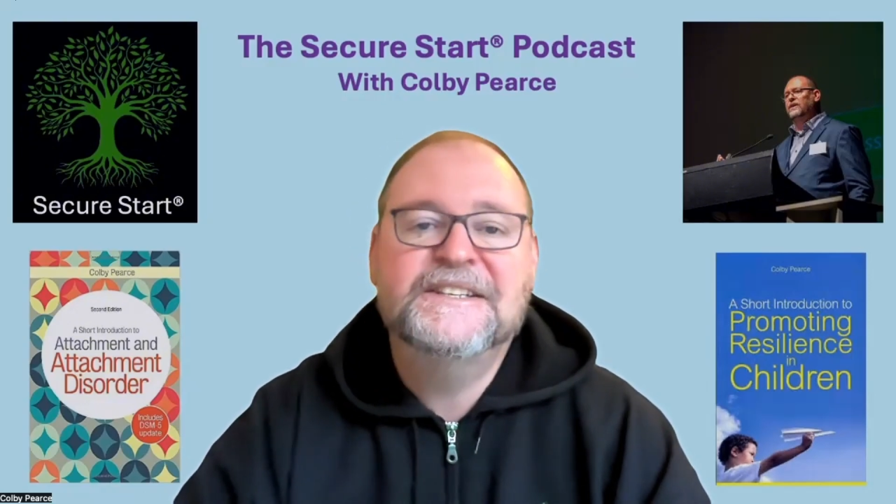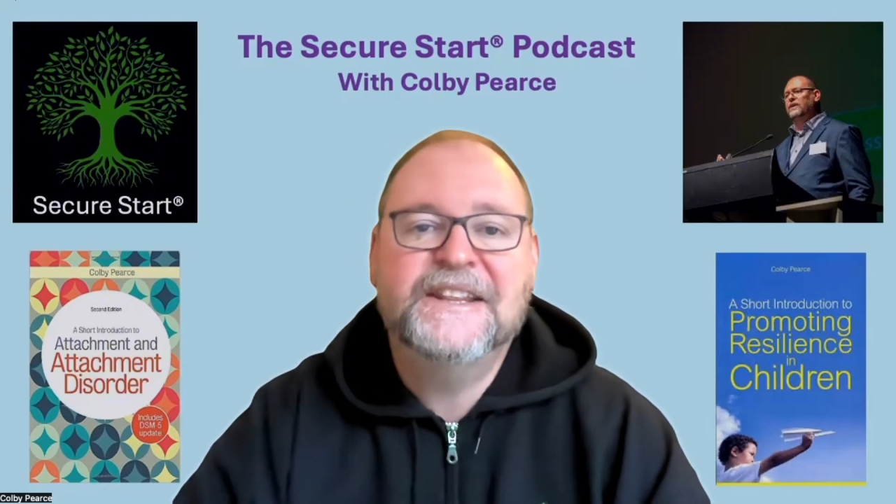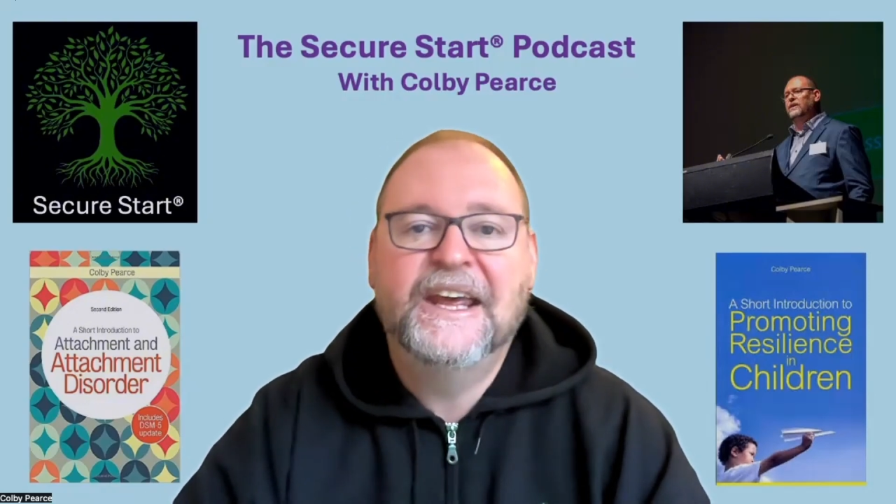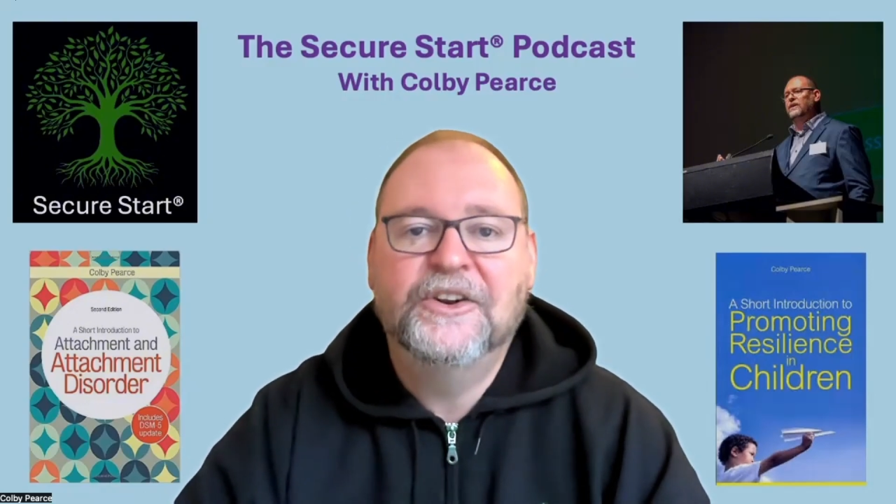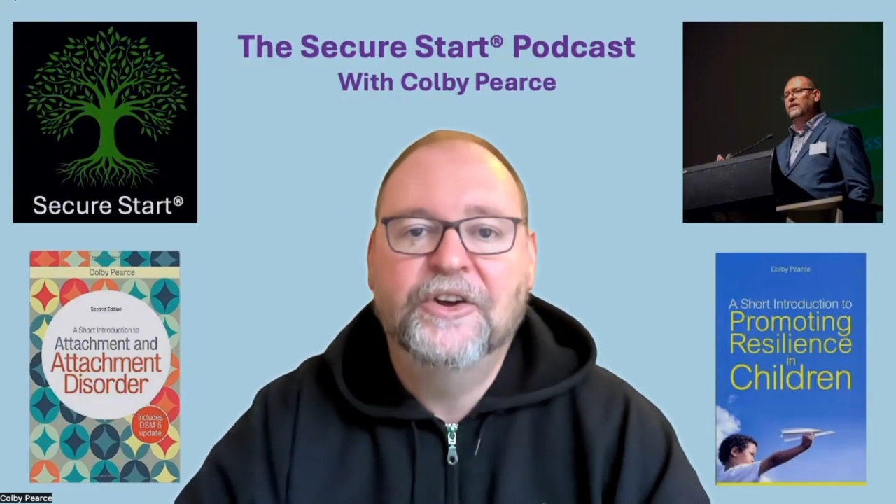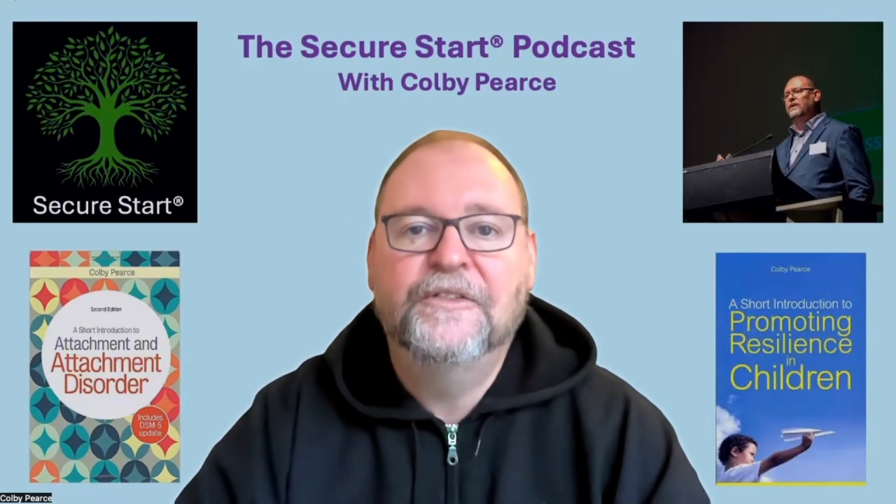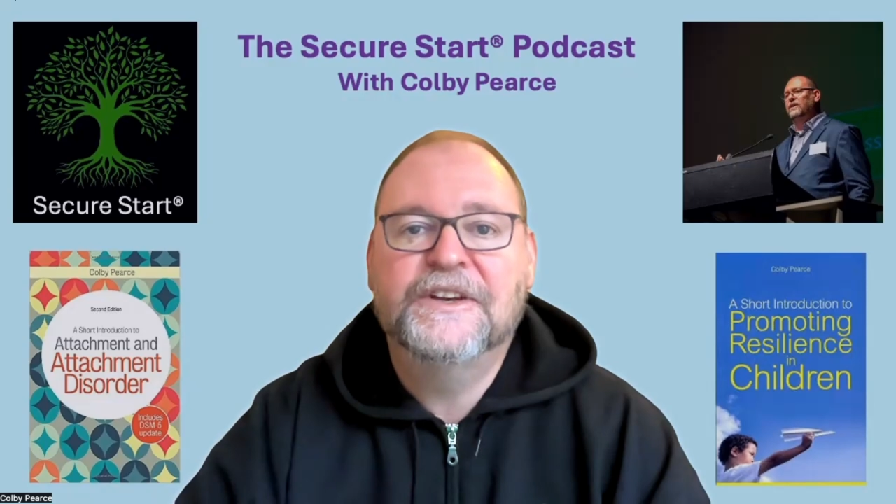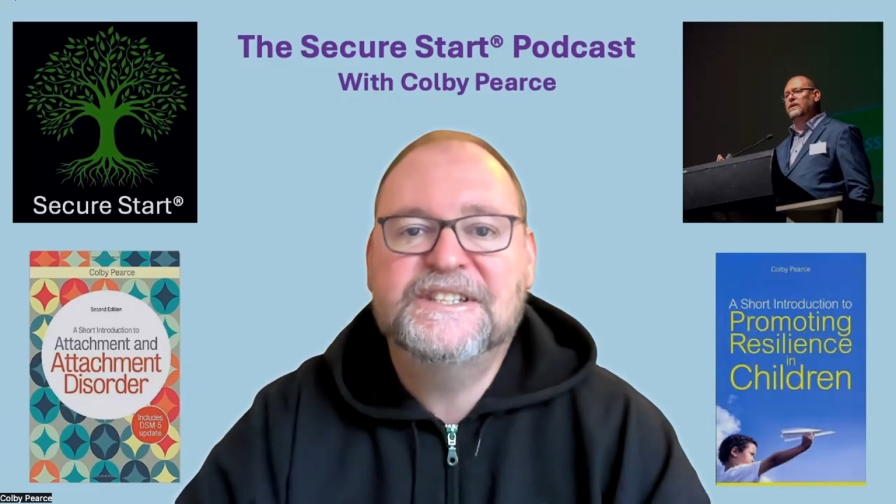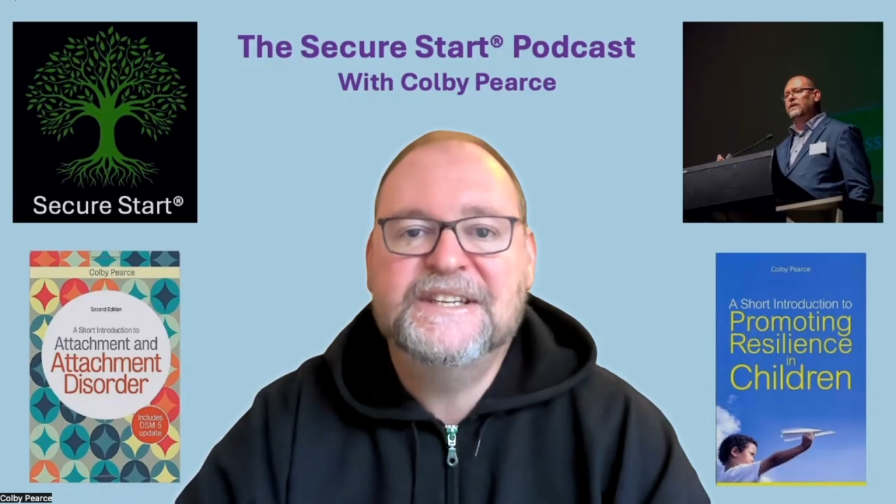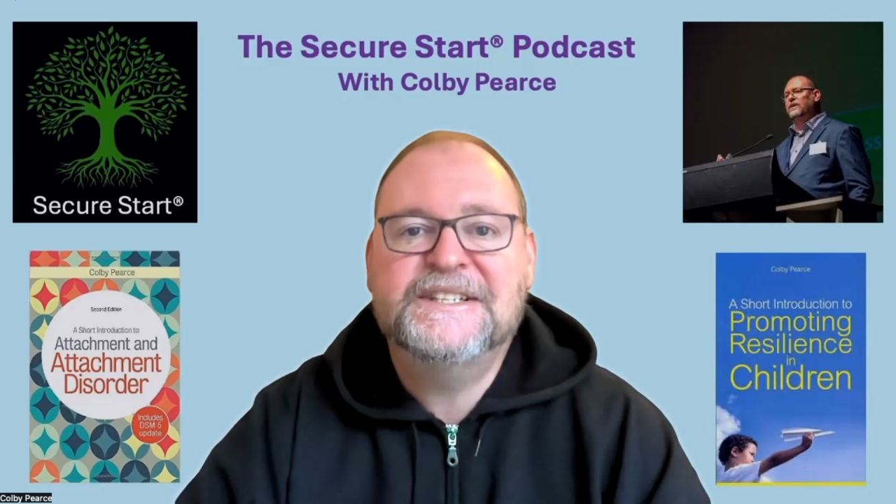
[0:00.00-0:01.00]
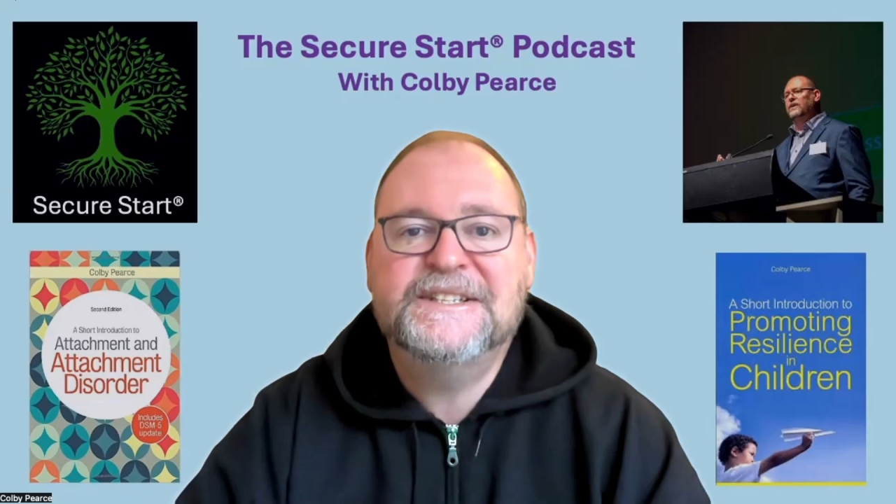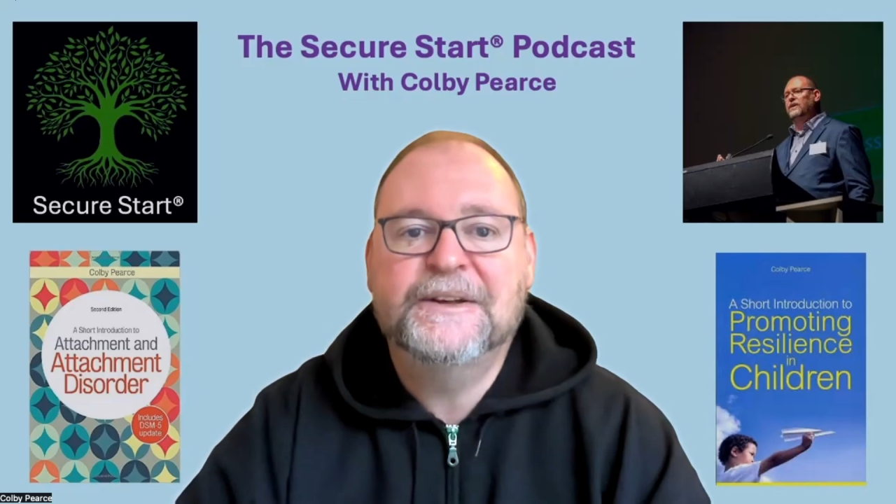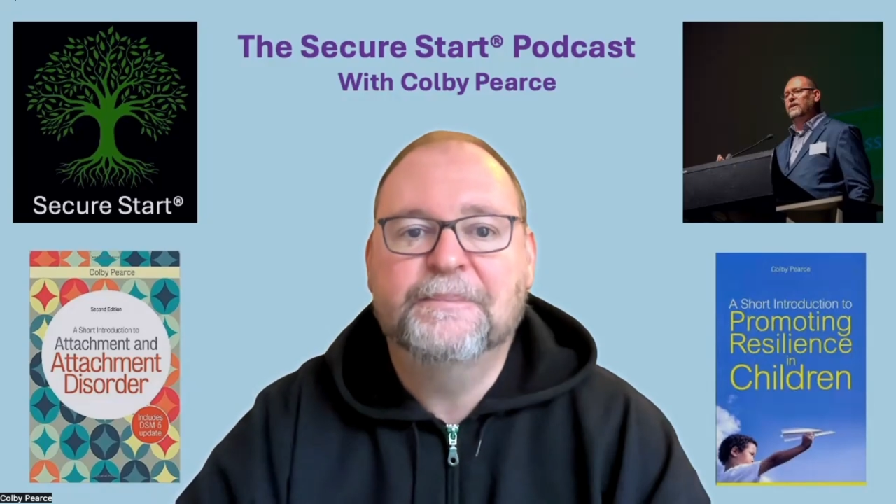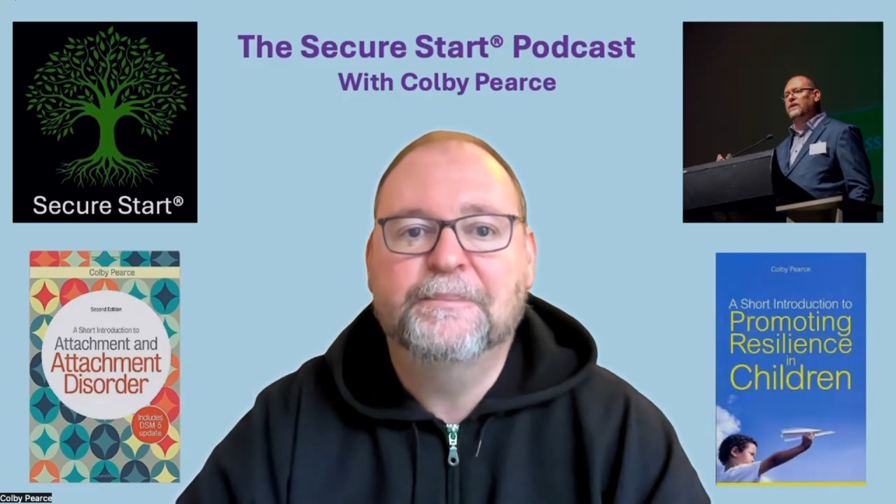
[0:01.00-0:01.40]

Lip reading: their nervous system?